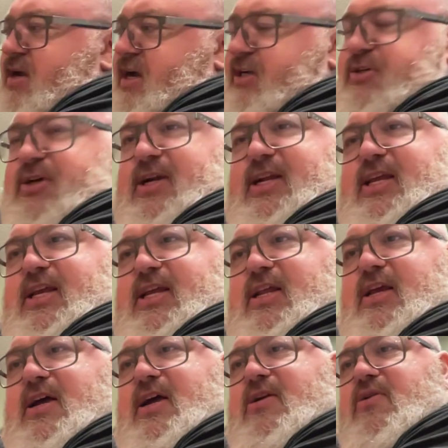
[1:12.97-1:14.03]
I try to get
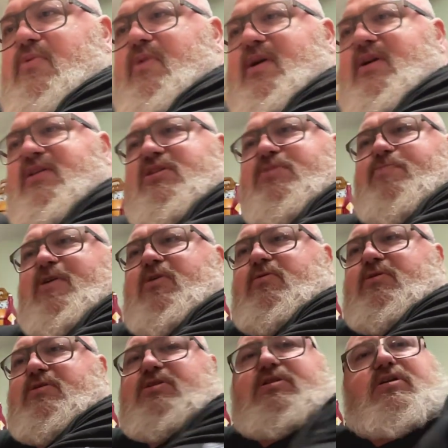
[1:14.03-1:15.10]
it under one of the
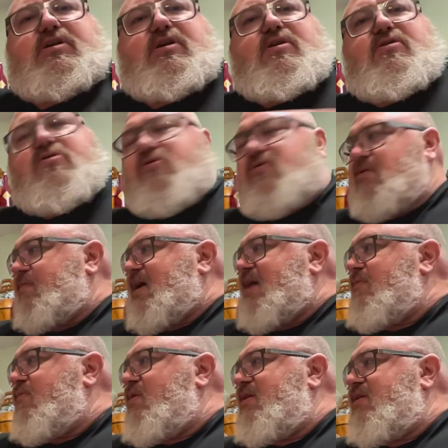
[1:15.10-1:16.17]
spokes or by
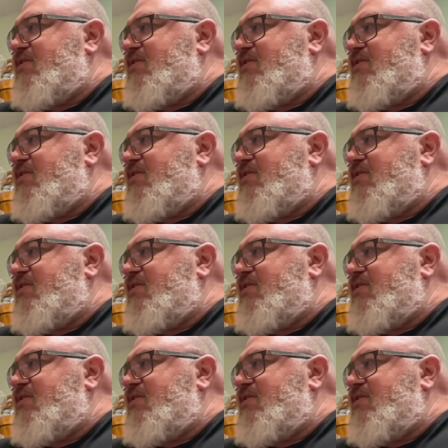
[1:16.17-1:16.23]
one of